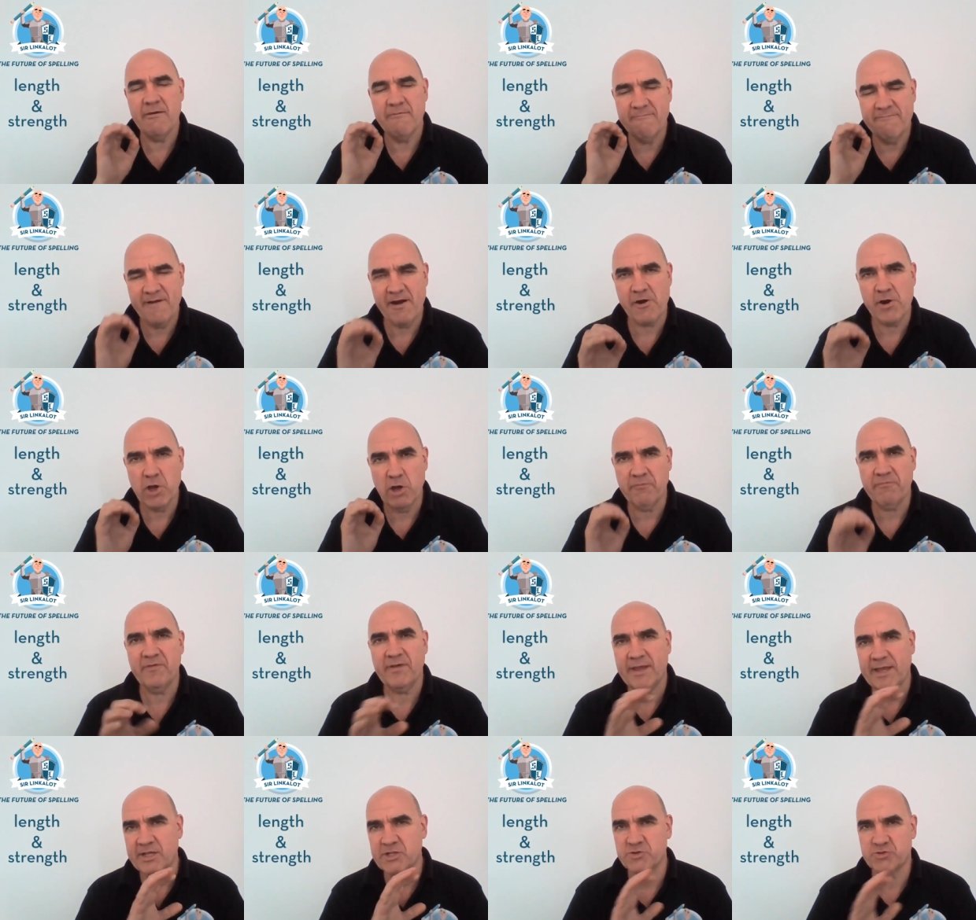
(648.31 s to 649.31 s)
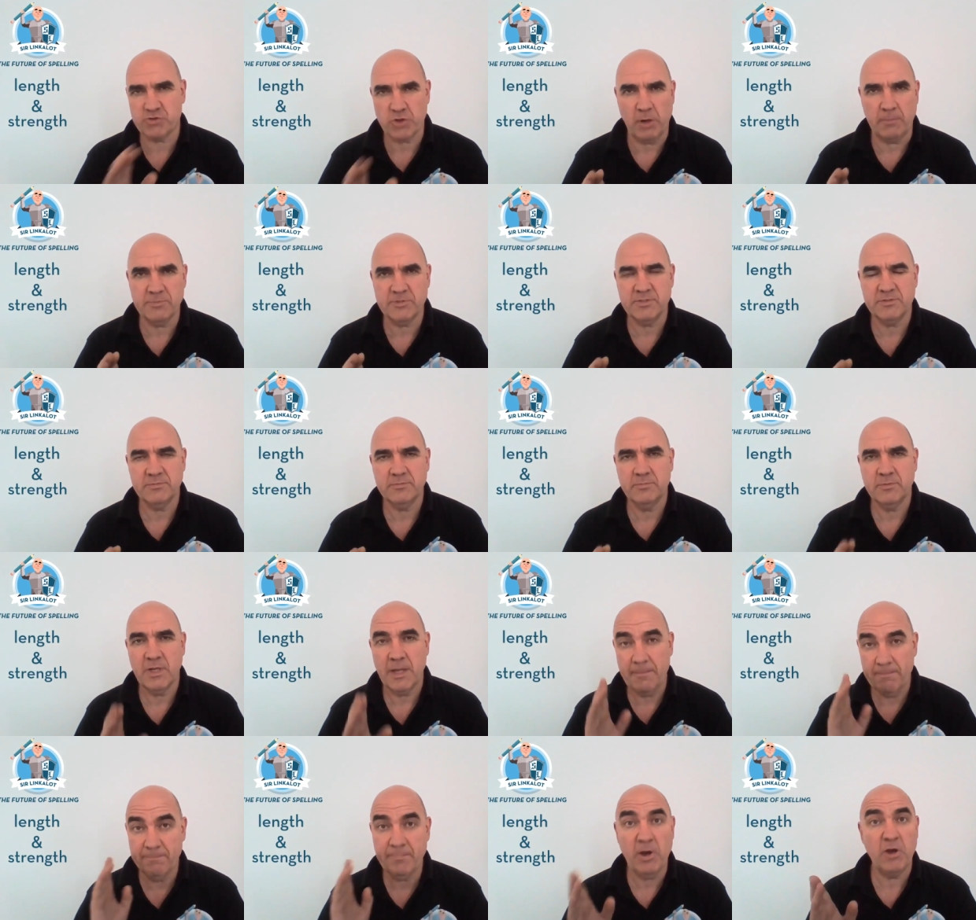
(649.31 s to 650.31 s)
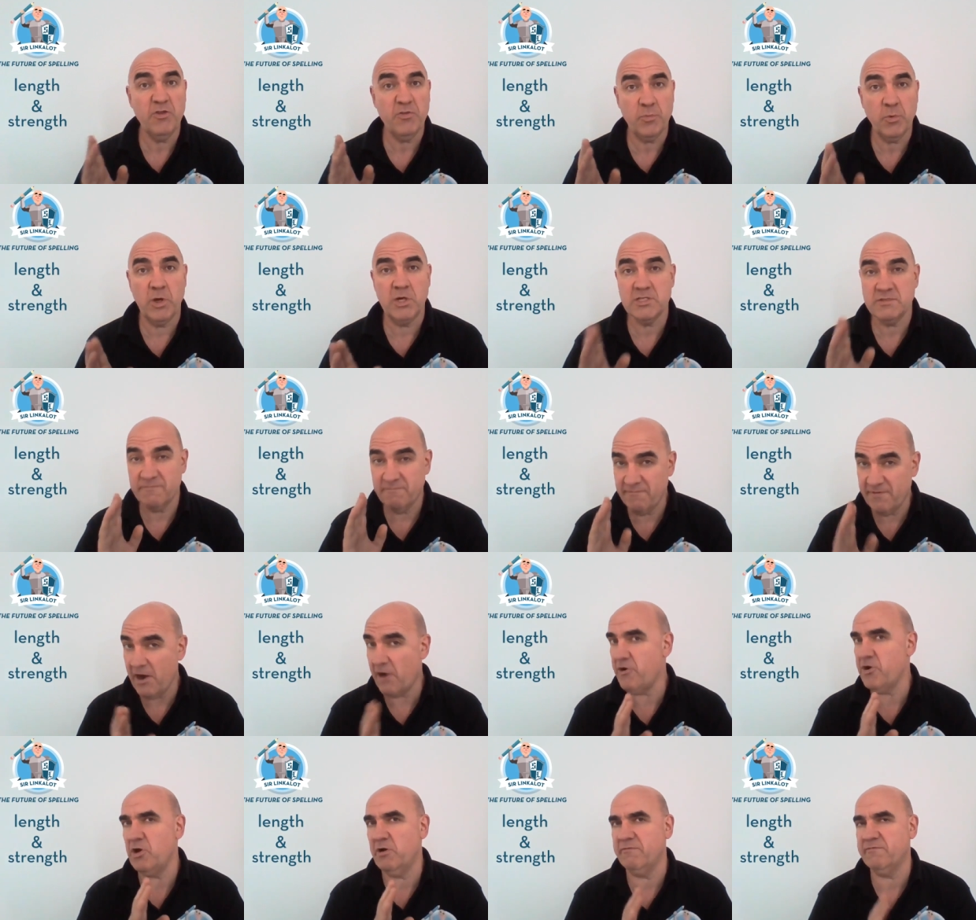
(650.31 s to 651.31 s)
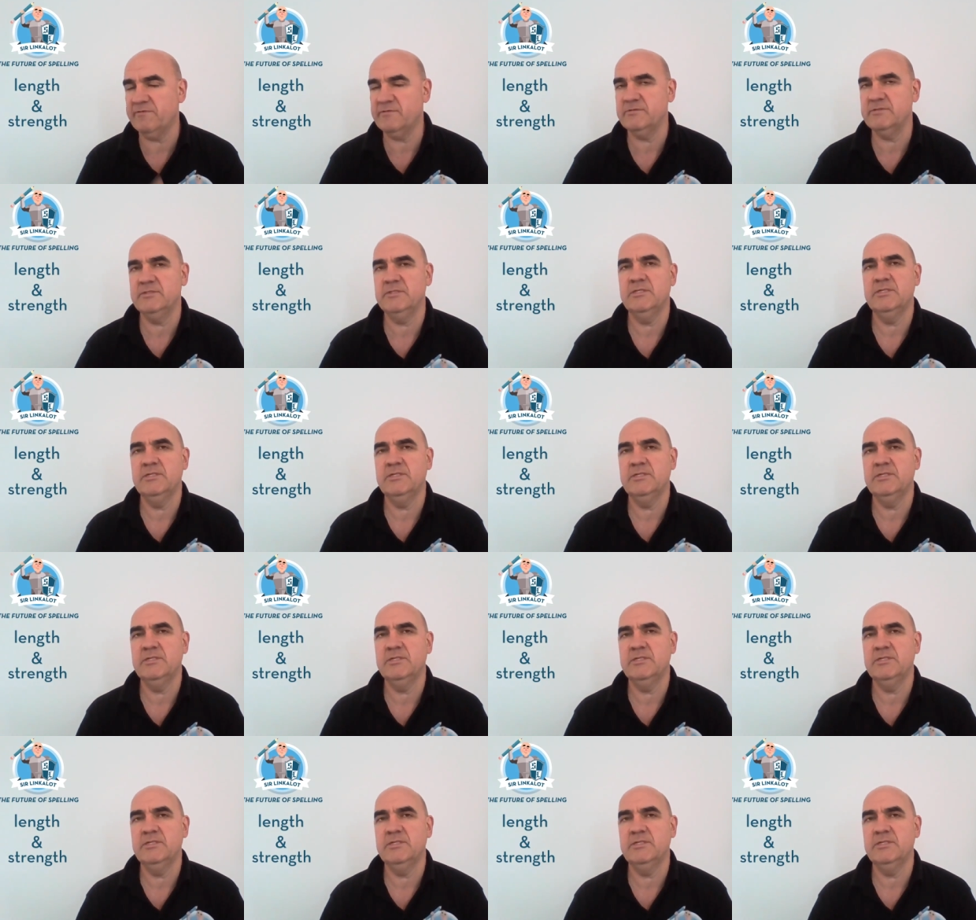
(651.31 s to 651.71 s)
very often gets dropped in both words, very often.